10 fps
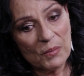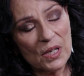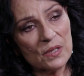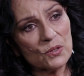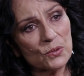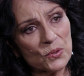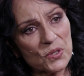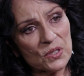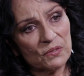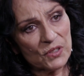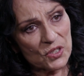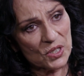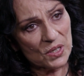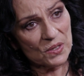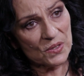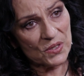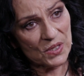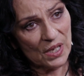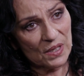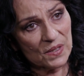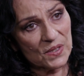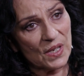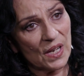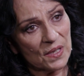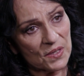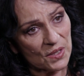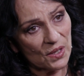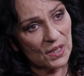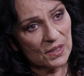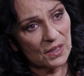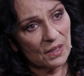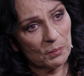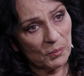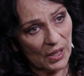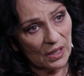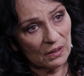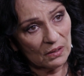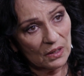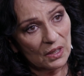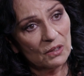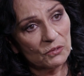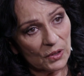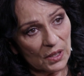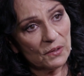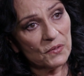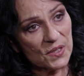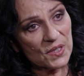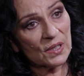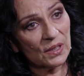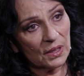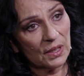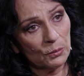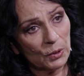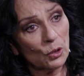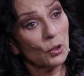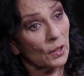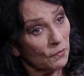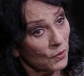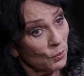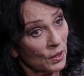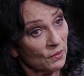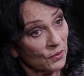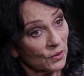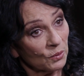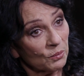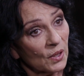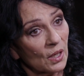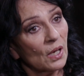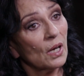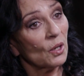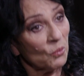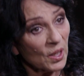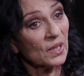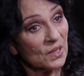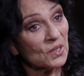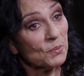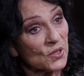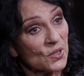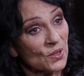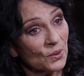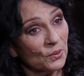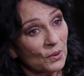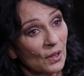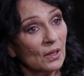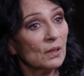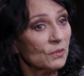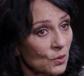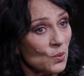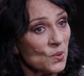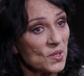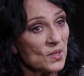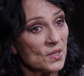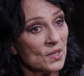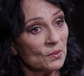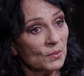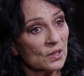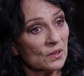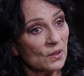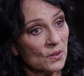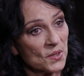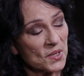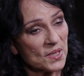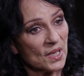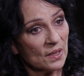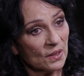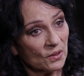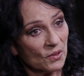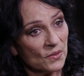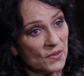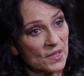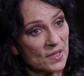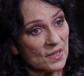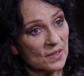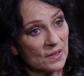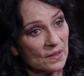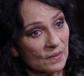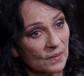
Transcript: has caused division, sadness, anxiety and pain for every single iwi, every one of whom are wanting to pursue, of course, a settlement to long-standing grievances.